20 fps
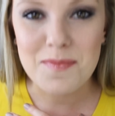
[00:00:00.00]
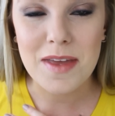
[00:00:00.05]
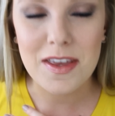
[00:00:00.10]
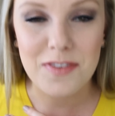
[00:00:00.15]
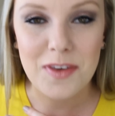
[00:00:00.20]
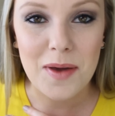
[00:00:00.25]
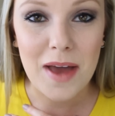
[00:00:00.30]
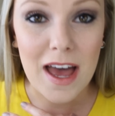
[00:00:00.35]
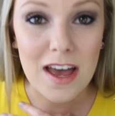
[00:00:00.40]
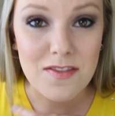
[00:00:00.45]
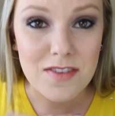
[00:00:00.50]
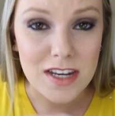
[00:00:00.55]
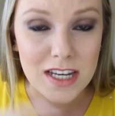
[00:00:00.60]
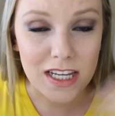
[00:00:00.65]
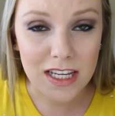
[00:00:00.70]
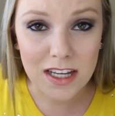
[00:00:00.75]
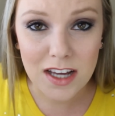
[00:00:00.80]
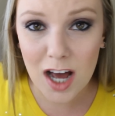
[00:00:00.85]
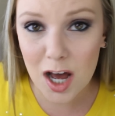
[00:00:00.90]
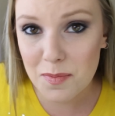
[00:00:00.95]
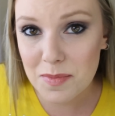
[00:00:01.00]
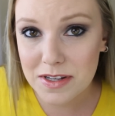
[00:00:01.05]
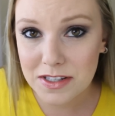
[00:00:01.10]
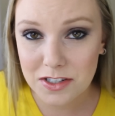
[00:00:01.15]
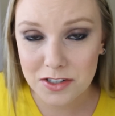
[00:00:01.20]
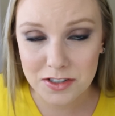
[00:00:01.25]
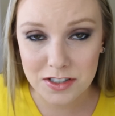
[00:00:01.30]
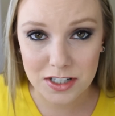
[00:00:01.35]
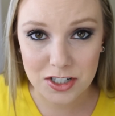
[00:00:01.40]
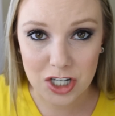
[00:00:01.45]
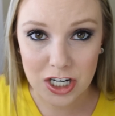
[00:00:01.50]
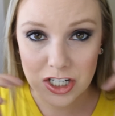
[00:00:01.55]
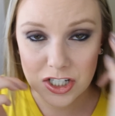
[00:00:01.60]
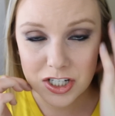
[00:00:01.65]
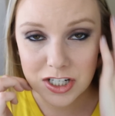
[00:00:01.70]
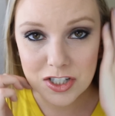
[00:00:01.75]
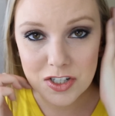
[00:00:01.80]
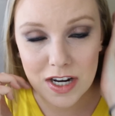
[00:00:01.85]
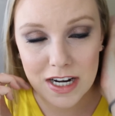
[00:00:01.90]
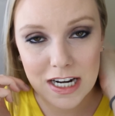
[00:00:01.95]
If you have any comments or
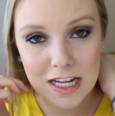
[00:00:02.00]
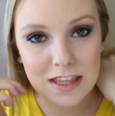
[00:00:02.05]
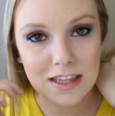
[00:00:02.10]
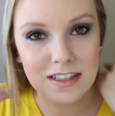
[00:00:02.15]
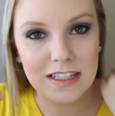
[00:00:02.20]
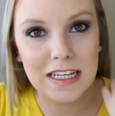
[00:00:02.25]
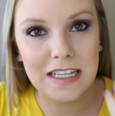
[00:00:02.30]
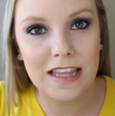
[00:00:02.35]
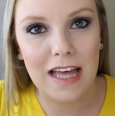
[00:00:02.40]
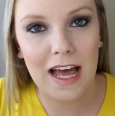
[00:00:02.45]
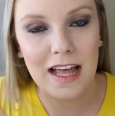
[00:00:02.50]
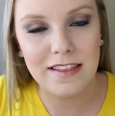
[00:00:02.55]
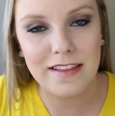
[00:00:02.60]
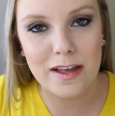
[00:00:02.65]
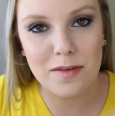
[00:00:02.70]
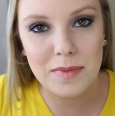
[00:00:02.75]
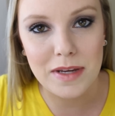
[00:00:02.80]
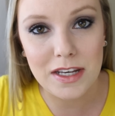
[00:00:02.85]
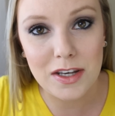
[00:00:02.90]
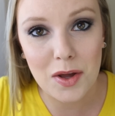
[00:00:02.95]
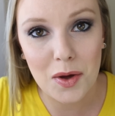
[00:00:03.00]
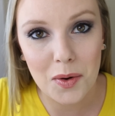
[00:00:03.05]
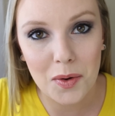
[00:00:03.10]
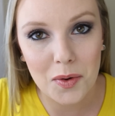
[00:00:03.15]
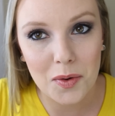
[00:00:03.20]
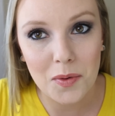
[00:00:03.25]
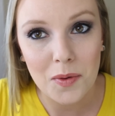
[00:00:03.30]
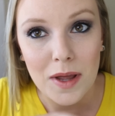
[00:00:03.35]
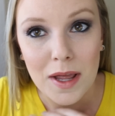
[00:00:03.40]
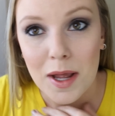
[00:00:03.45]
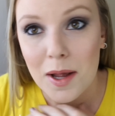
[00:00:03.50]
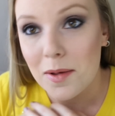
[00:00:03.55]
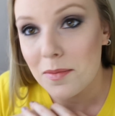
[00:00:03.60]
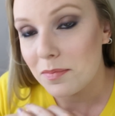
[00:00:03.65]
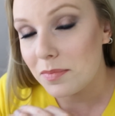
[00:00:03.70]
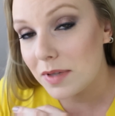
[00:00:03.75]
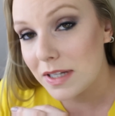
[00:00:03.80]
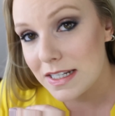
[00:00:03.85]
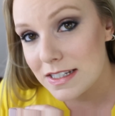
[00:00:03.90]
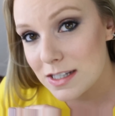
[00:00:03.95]
suggestions or anything like that, let me know.
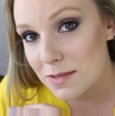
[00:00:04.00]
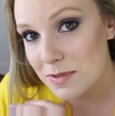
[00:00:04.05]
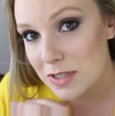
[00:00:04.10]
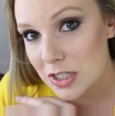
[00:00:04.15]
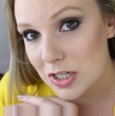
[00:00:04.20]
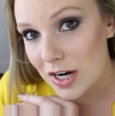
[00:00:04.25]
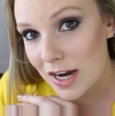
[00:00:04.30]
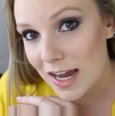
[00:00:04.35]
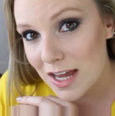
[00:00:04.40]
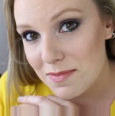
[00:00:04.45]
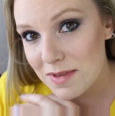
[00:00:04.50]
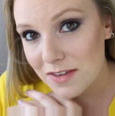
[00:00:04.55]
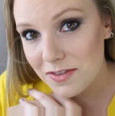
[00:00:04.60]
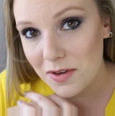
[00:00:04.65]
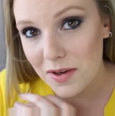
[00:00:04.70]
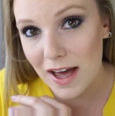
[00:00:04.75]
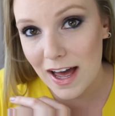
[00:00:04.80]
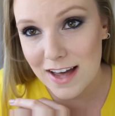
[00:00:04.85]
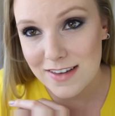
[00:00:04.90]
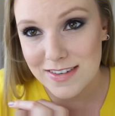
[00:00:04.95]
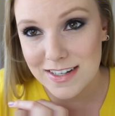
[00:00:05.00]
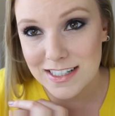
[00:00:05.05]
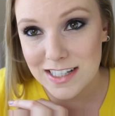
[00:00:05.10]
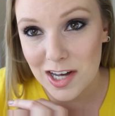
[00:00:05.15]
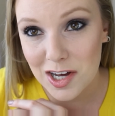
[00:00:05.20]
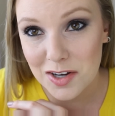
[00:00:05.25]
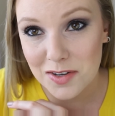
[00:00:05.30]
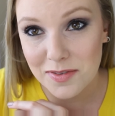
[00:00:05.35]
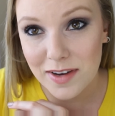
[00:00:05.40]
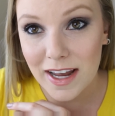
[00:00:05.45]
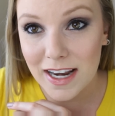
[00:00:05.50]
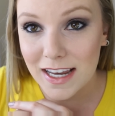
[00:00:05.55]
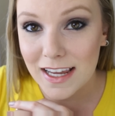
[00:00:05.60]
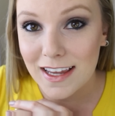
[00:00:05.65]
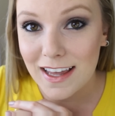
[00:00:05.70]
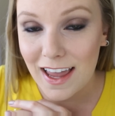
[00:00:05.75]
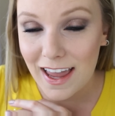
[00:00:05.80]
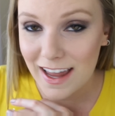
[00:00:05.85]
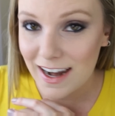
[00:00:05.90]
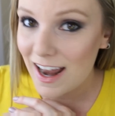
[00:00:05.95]
Please subscribe if you haven't
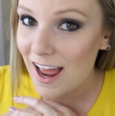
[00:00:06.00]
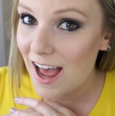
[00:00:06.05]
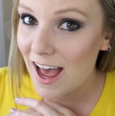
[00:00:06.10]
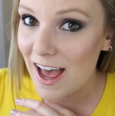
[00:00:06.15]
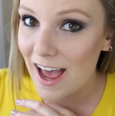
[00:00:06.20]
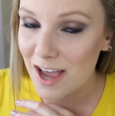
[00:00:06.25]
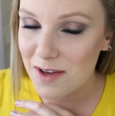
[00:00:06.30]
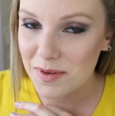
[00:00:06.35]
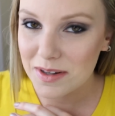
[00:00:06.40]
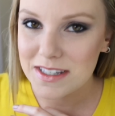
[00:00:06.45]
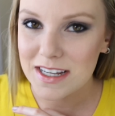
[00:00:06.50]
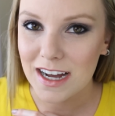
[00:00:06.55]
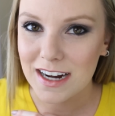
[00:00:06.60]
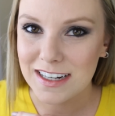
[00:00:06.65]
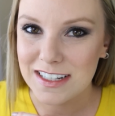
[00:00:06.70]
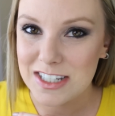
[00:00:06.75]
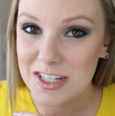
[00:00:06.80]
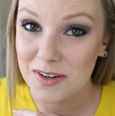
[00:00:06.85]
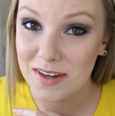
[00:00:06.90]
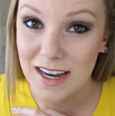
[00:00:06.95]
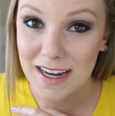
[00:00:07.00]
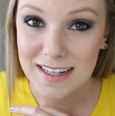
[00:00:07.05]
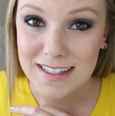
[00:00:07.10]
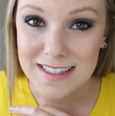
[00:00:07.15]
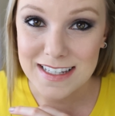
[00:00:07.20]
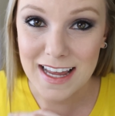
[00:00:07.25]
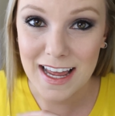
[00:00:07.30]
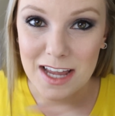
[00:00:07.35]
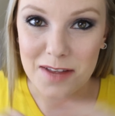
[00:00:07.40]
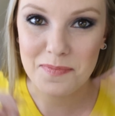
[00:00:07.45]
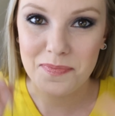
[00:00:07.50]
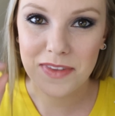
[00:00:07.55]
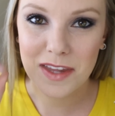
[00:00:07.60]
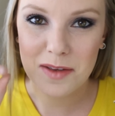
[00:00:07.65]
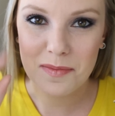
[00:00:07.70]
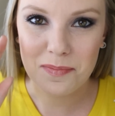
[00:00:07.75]
already, and I will talk to you next time.